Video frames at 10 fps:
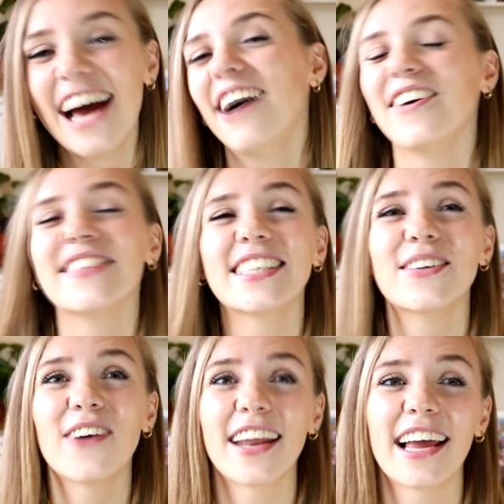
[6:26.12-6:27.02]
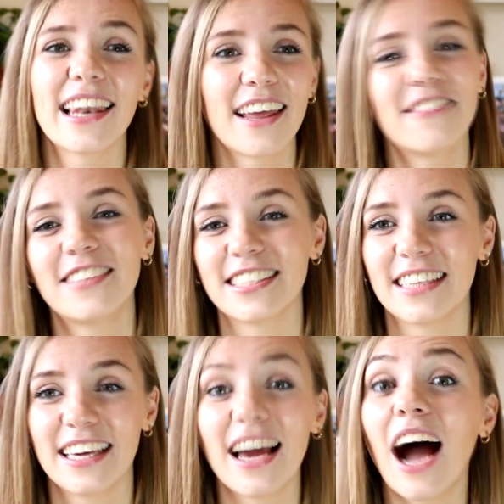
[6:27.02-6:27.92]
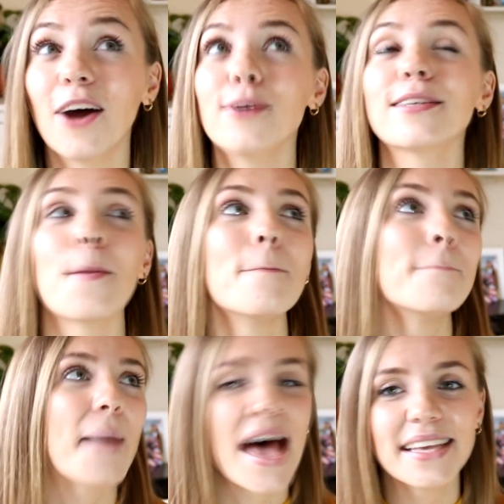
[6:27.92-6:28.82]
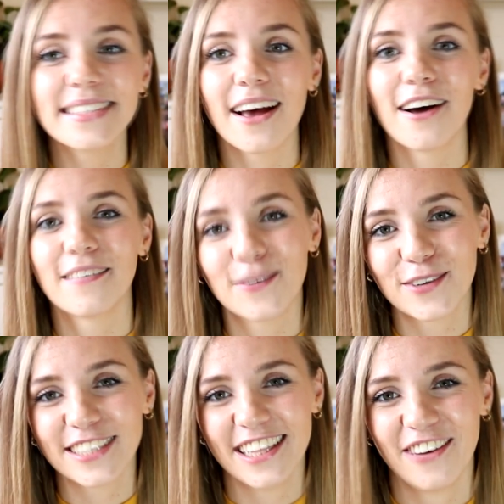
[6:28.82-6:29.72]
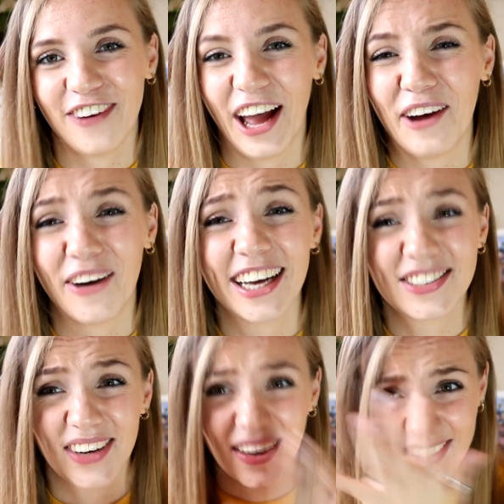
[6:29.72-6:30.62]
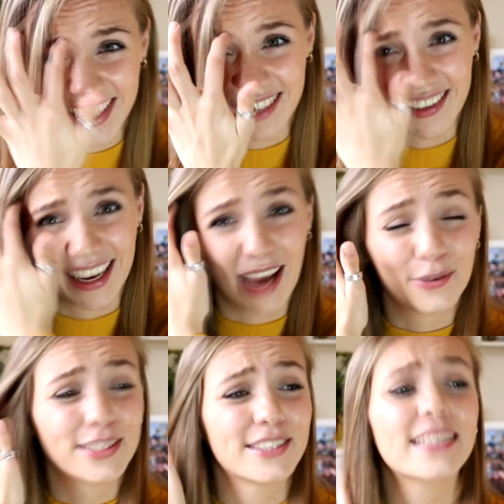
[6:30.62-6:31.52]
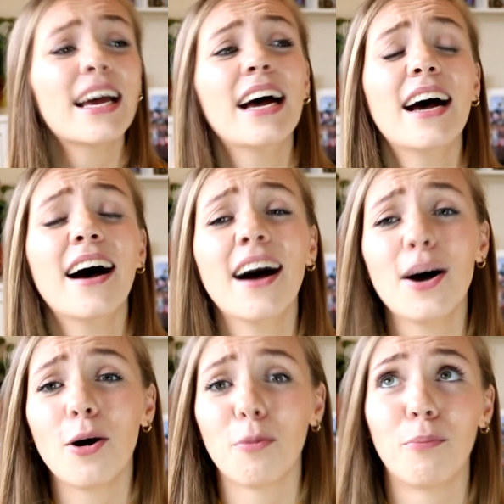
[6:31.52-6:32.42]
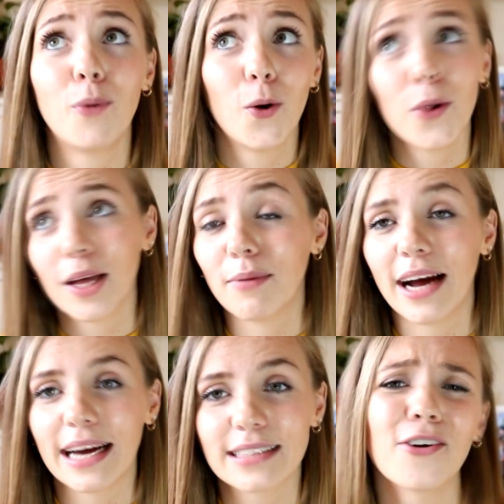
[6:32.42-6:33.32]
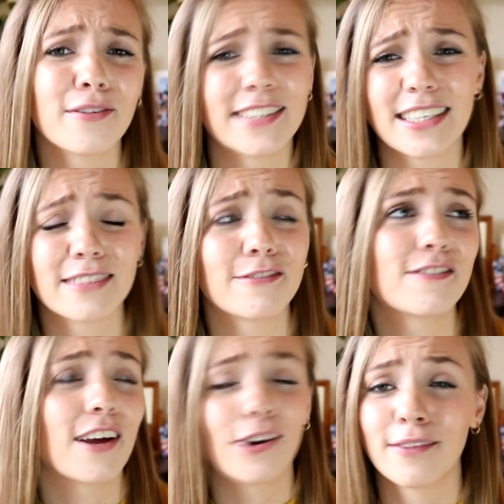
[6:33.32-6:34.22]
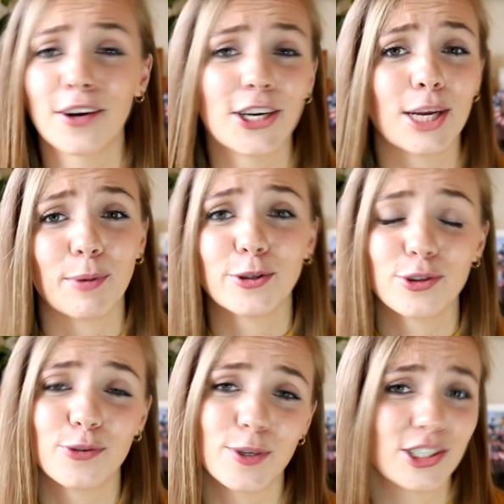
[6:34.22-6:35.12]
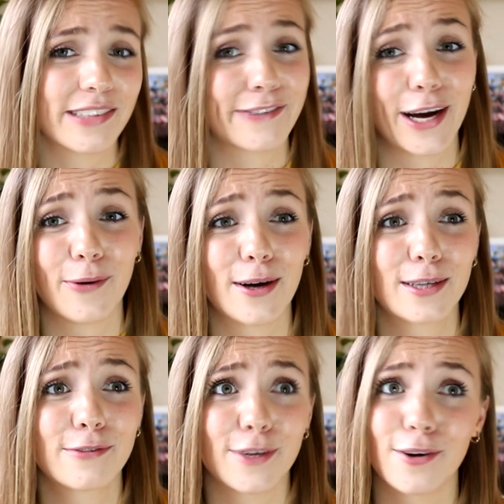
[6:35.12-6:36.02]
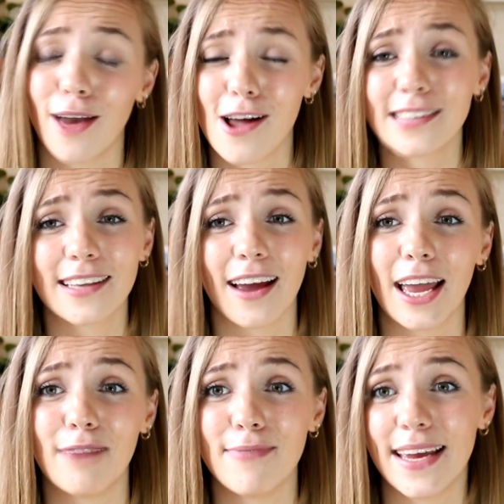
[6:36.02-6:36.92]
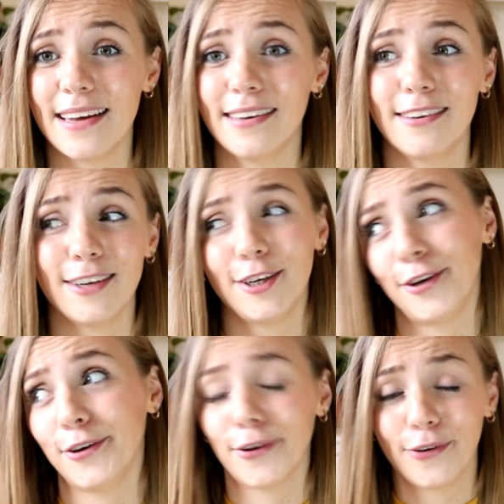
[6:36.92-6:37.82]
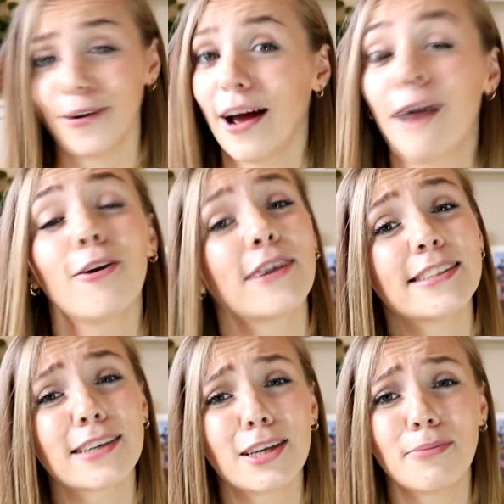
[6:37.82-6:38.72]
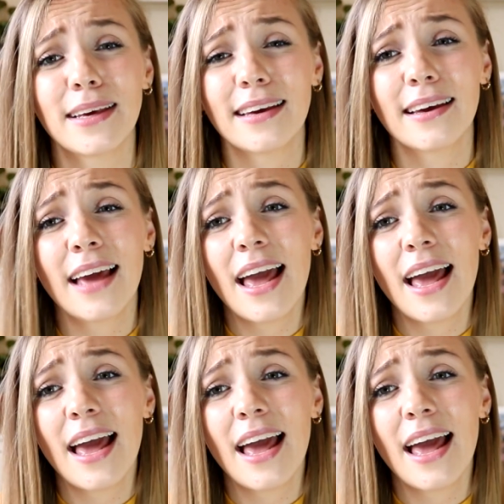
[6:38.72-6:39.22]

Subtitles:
Obviously when I left Disney I was a mess after watching the fireworks. When I was leaving I was just bawling my eyes out. Obviously it's very, very emotional watching the fireworks for your last time in you don't know how long it's gonna be.